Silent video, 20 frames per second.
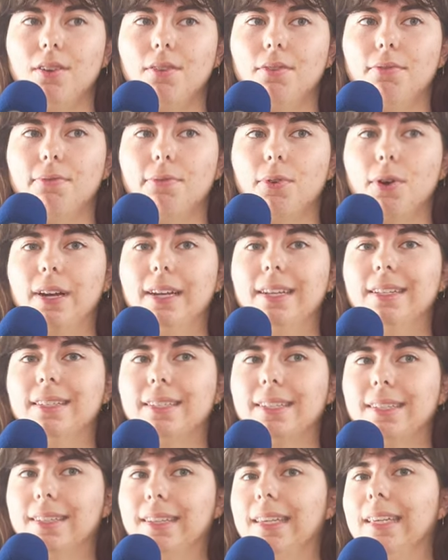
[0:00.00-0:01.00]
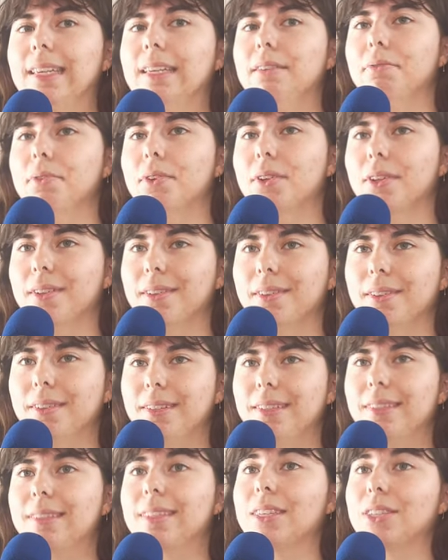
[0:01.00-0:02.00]
for his evil
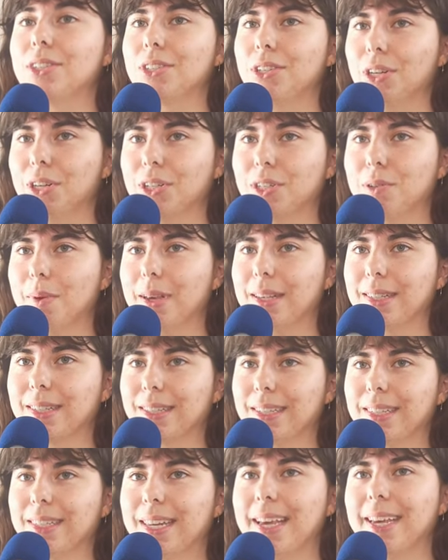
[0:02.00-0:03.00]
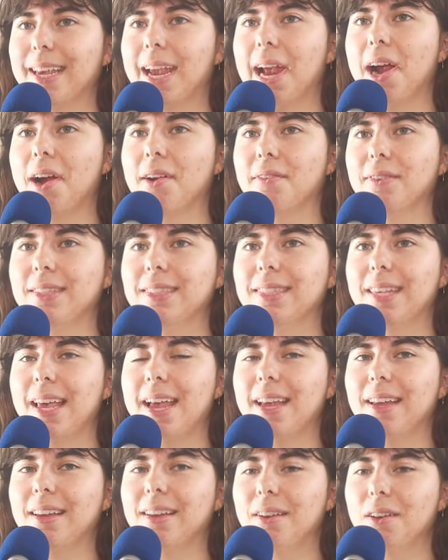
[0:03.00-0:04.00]
sister to basically take care of and
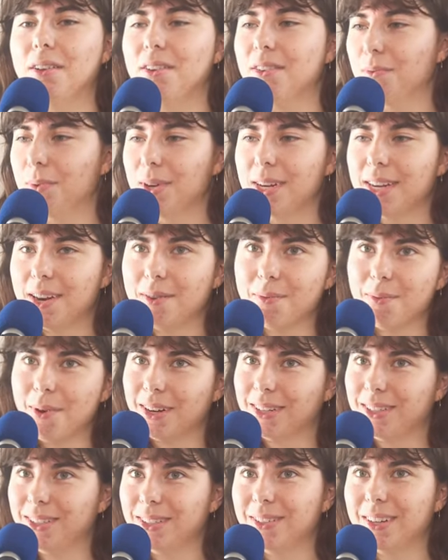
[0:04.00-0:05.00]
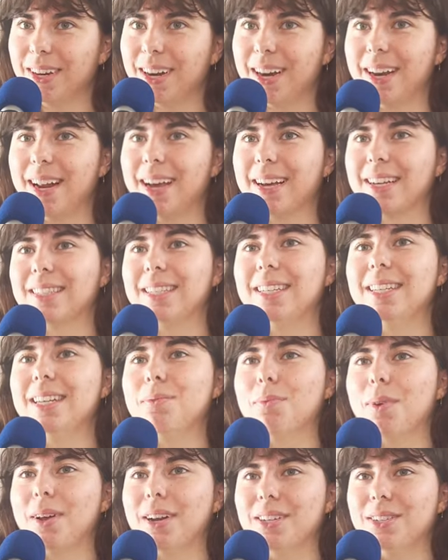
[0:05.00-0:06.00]
say, we didn't want you, da-da-da, because he
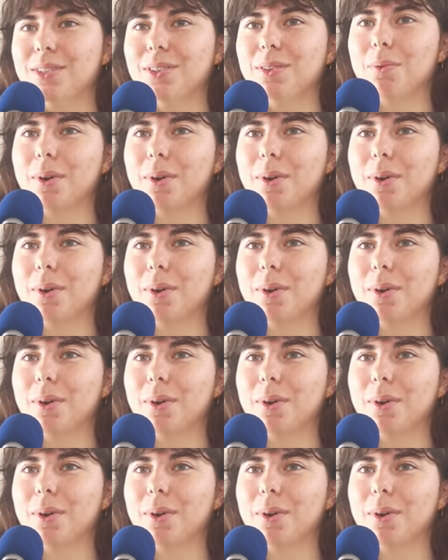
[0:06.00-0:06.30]
didn't want to do the